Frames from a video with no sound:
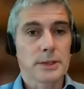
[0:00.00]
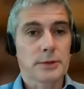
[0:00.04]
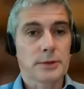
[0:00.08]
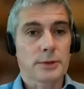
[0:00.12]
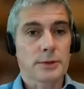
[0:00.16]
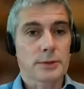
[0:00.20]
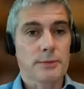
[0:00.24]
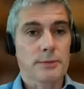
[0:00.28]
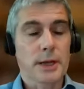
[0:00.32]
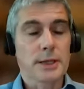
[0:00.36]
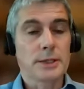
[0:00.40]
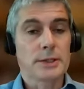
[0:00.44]

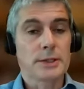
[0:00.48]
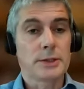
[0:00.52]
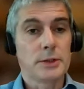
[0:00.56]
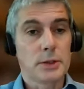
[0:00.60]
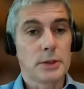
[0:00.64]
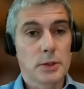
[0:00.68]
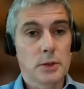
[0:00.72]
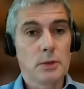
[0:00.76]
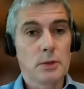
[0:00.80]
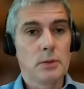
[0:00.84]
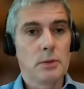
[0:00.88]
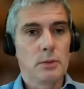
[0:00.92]
interest rates
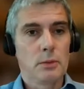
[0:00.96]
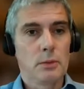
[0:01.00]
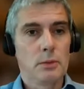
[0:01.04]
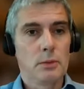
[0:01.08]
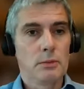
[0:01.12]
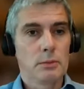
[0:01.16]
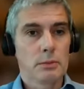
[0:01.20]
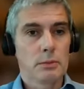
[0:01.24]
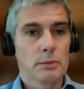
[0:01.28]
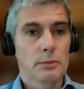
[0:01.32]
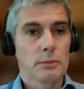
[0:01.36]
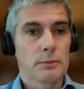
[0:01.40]

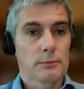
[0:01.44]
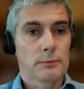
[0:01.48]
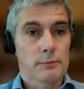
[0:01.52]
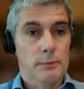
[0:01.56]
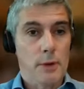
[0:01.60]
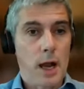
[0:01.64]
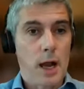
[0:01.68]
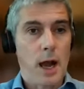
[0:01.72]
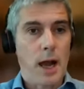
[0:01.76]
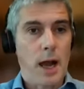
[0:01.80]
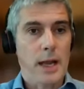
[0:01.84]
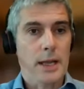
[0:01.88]
do
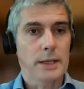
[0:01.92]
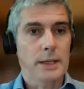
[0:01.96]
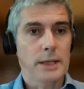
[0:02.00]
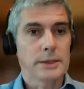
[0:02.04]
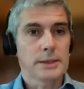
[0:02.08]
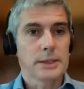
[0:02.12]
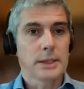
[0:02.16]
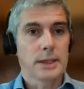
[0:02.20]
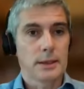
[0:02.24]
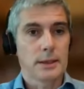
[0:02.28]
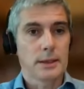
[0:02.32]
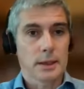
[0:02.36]

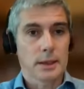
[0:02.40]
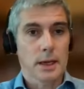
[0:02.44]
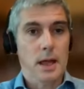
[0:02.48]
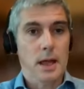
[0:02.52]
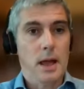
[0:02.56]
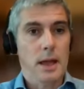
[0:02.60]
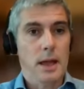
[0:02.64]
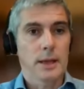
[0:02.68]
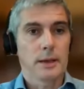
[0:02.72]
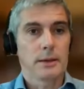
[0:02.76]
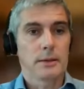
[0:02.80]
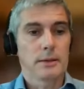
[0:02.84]
rise in
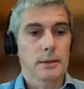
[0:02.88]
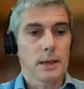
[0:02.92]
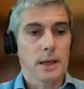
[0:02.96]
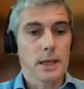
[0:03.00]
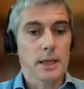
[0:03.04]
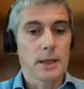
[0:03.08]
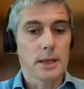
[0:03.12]
line.